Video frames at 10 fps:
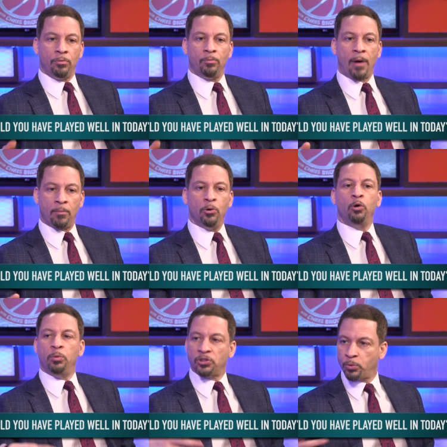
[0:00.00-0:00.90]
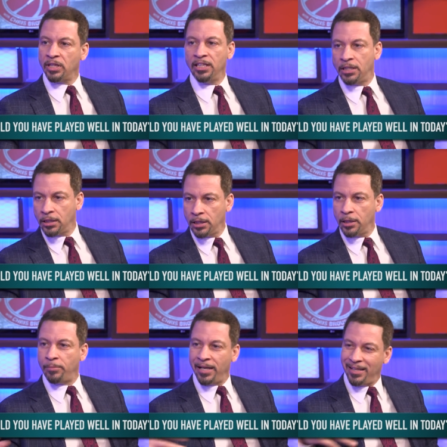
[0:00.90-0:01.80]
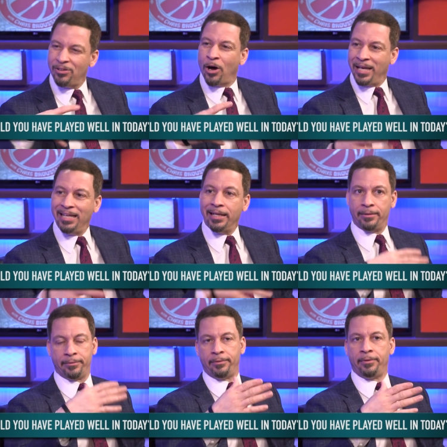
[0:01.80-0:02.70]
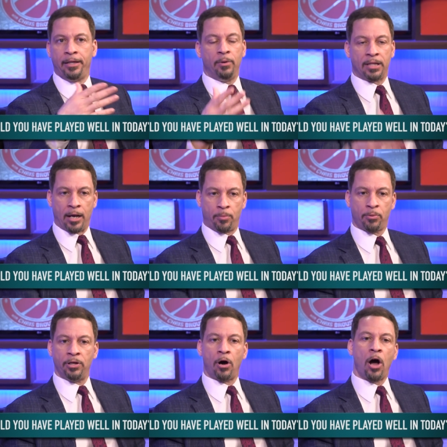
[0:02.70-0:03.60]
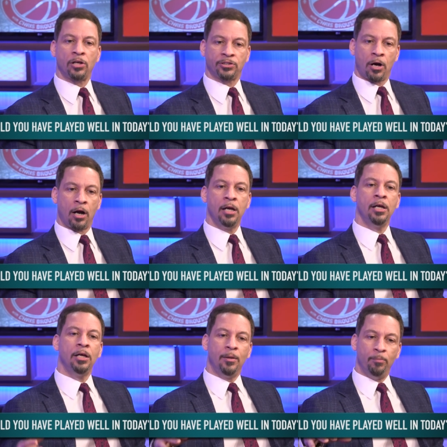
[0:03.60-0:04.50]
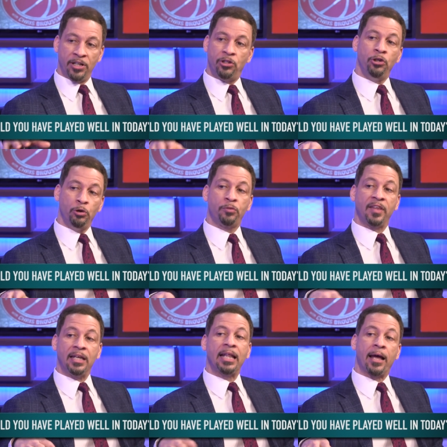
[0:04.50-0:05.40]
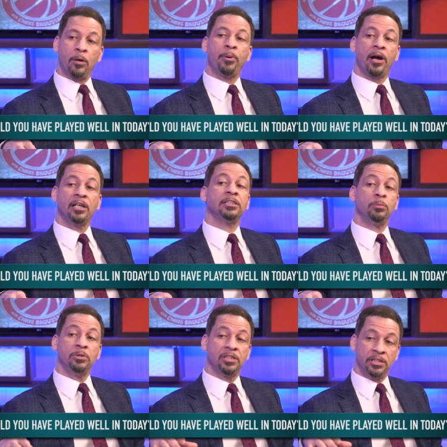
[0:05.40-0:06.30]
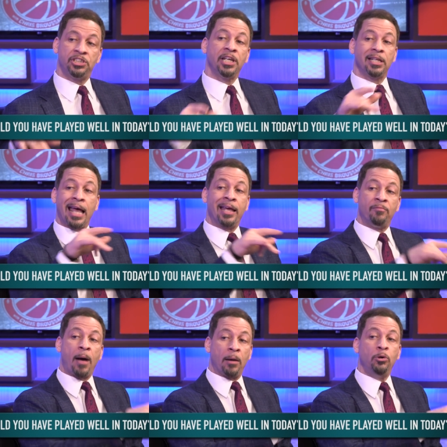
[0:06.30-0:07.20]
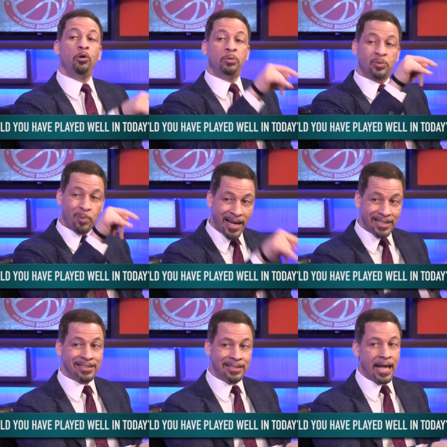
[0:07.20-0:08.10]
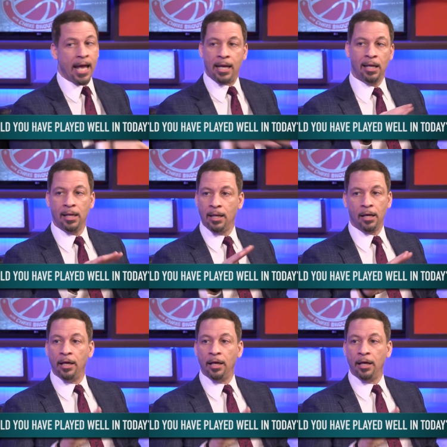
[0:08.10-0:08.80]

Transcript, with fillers: Mahmoud was really good, but you know he didn't. He wasn't like a perennial All Star. But do you think that comparison was legit? Like if Mahmoud was playing today, yeah.